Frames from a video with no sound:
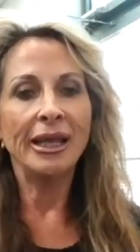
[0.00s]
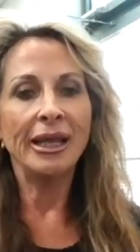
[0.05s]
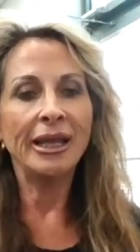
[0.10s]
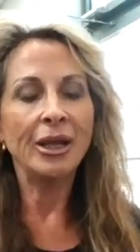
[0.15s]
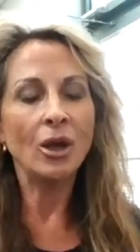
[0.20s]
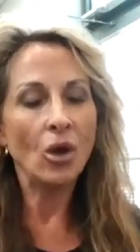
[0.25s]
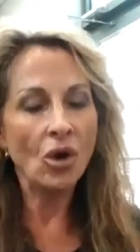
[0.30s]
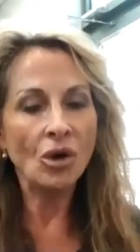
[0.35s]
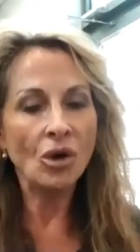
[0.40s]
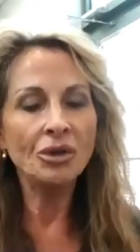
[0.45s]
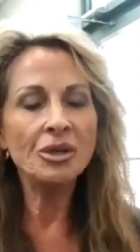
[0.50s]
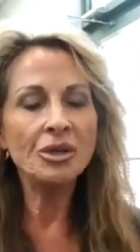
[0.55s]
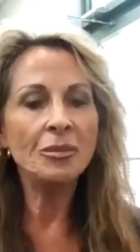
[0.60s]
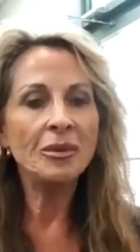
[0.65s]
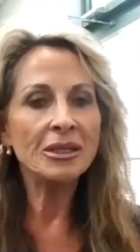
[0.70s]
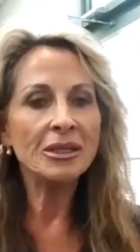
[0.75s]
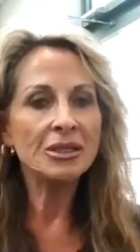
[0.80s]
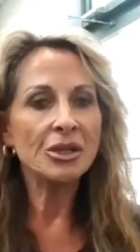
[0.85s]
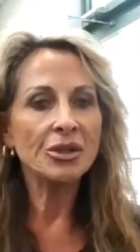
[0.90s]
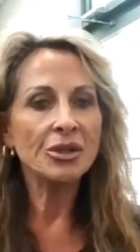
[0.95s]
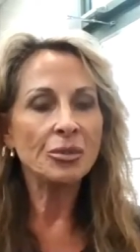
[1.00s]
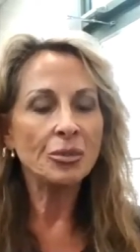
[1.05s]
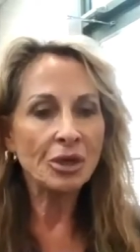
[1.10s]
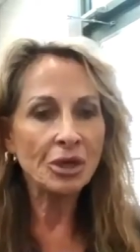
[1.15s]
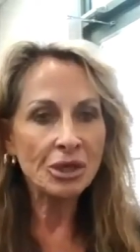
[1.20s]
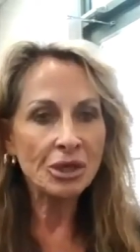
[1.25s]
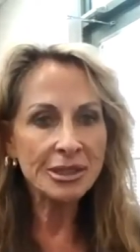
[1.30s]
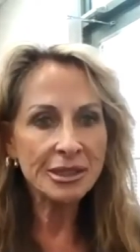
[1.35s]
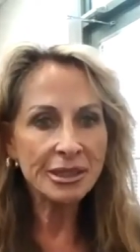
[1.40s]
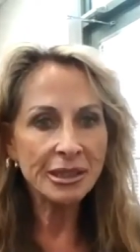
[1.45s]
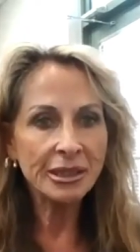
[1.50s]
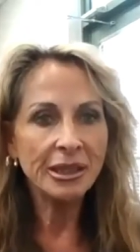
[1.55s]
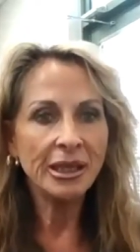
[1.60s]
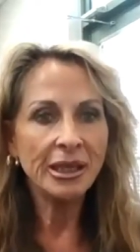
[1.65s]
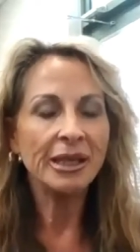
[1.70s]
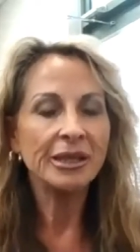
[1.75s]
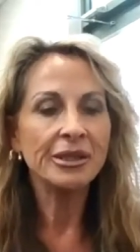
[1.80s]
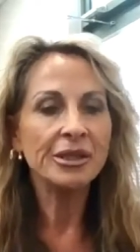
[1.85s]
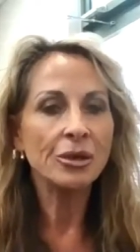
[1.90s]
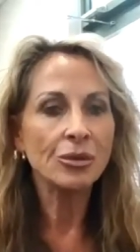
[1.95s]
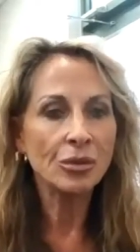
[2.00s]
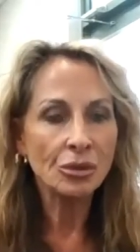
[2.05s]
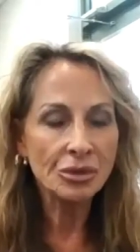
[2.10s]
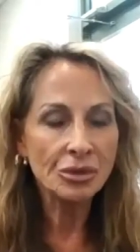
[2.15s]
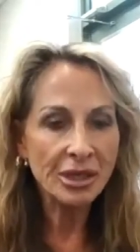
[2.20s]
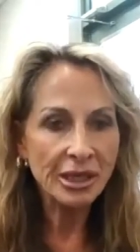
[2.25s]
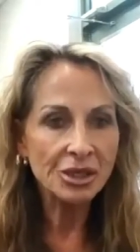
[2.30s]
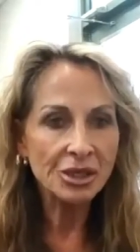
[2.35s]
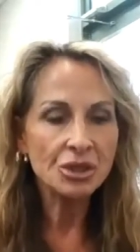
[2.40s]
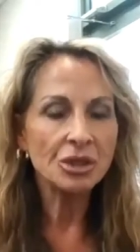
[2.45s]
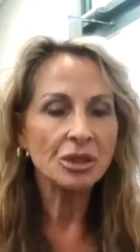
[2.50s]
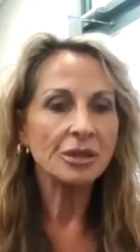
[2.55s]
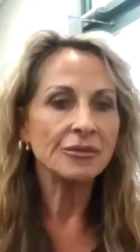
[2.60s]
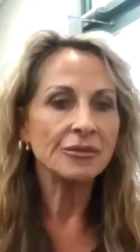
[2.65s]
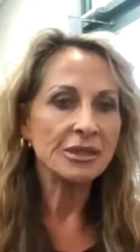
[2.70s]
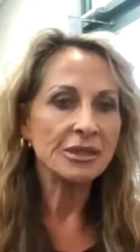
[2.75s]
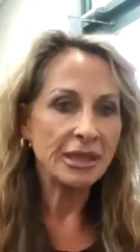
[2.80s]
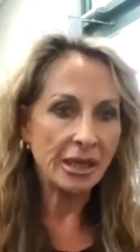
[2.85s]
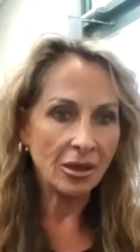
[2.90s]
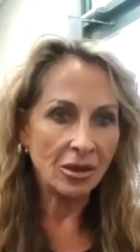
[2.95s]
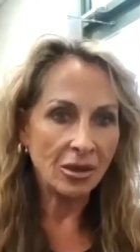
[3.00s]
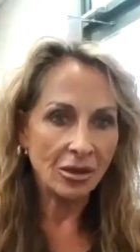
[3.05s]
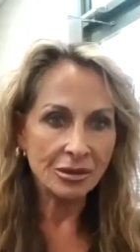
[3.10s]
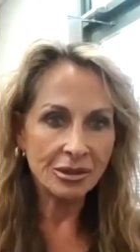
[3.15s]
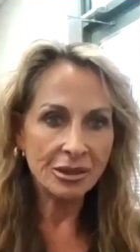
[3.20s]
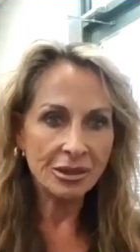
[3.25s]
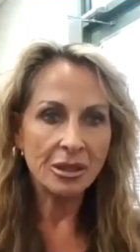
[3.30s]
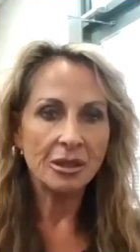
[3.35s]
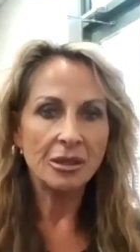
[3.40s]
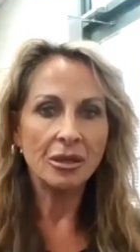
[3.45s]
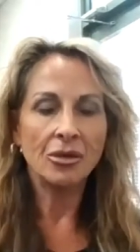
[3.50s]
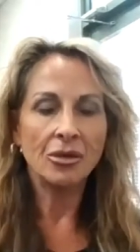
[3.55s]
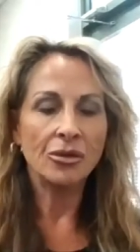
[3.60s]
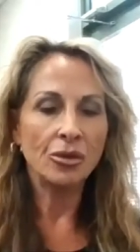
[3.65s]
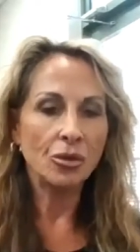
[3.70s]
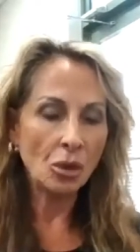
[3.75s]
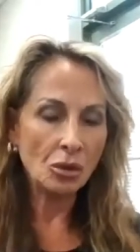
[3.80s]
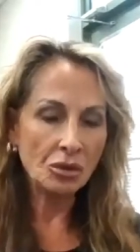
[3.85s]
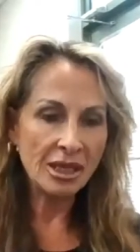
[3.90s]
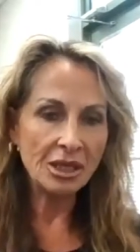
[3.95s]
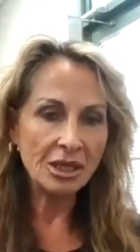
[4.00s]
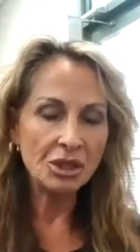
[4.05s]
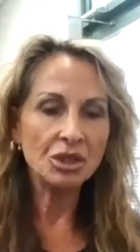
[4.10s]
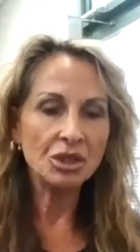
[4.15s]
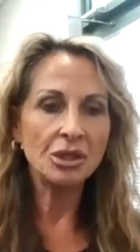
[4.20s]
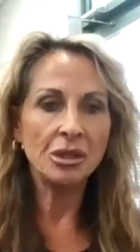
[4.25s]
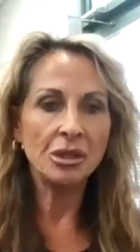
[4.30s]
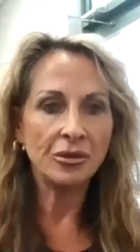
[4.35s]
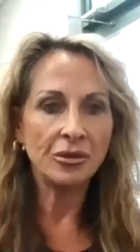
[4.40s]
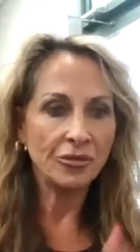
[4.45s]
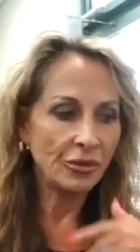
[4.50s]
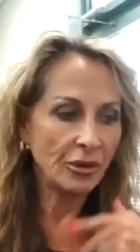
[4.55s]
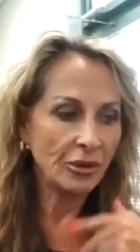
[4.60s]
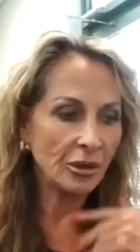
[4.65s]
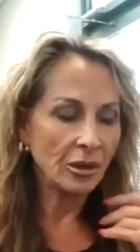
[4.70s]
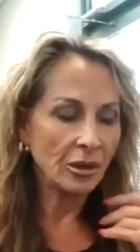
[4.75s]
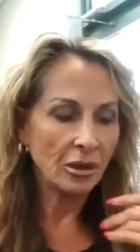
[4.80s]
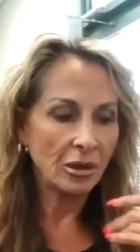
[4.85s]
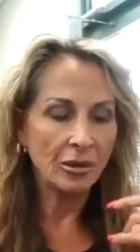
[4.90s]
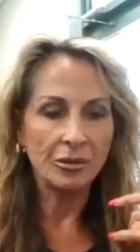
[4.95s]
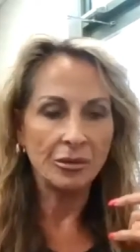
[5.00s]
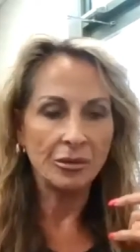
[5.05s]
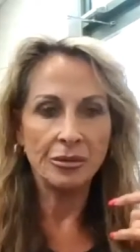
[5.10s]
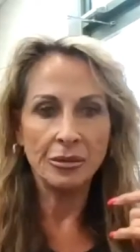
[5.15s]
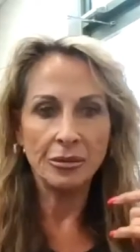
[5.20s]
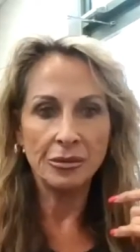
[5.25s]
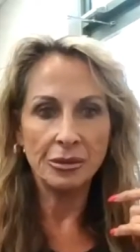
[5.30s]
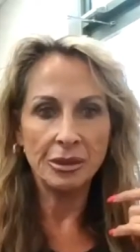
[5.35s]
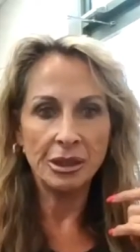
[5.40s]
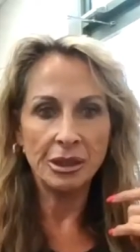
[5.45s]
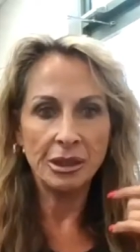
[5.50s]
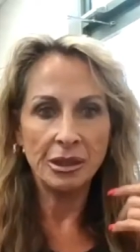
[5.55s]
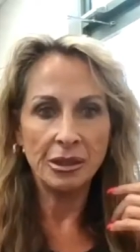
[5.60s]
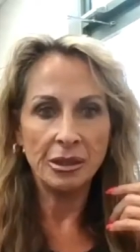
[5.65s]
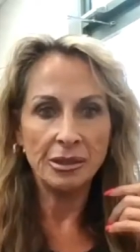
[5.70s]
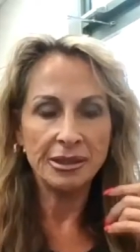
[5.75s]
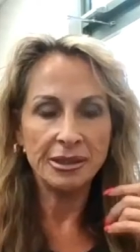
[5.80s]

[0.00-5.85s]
it all depends on the person and their rotation of cells, or the rotation of the